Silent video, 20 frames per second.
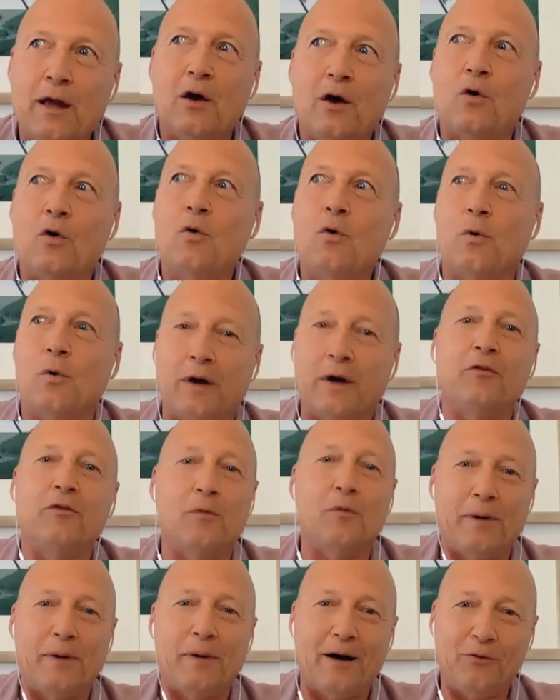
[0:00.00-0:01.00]
will give you a
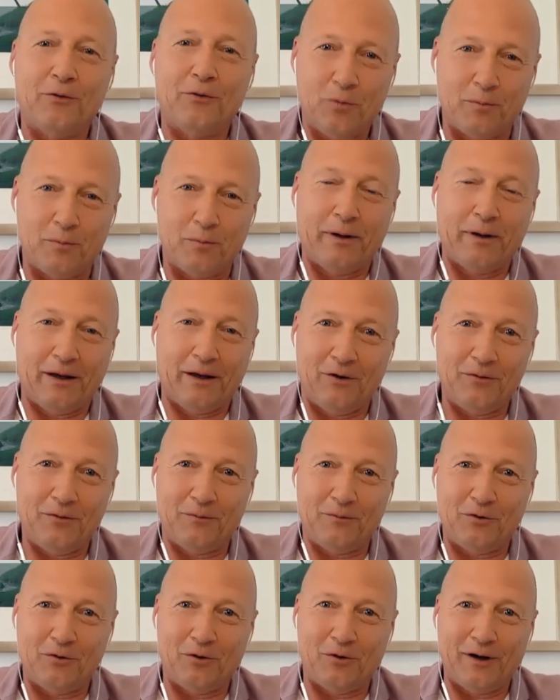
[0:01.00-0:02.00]
buzz, will bring you some
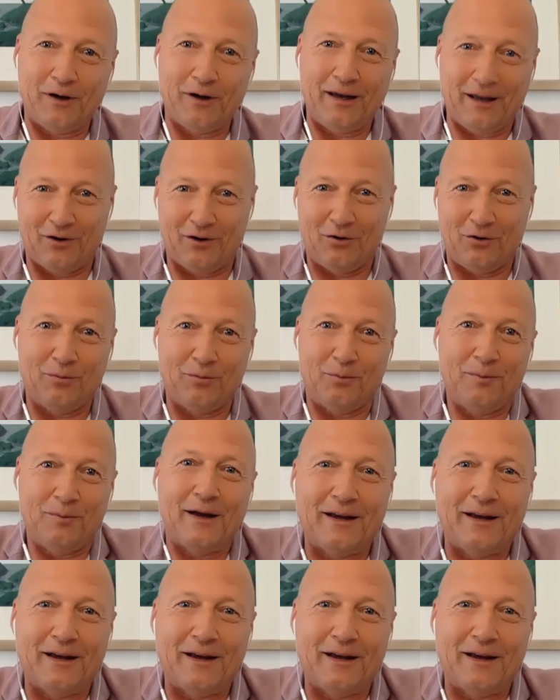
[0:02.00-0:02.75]
joy, and it'll